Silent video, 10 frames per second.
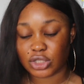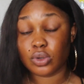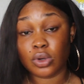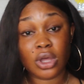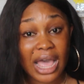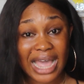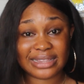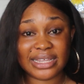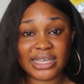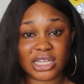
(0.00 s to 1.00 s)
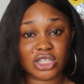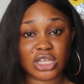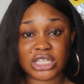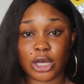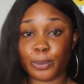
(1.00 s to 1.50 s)
so I think it
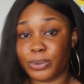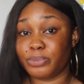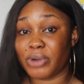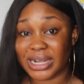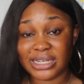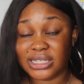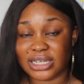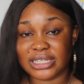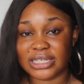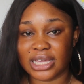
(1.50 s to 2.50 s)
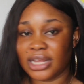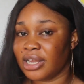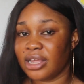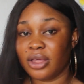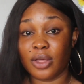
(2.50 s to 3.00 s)
does help with brightening your skin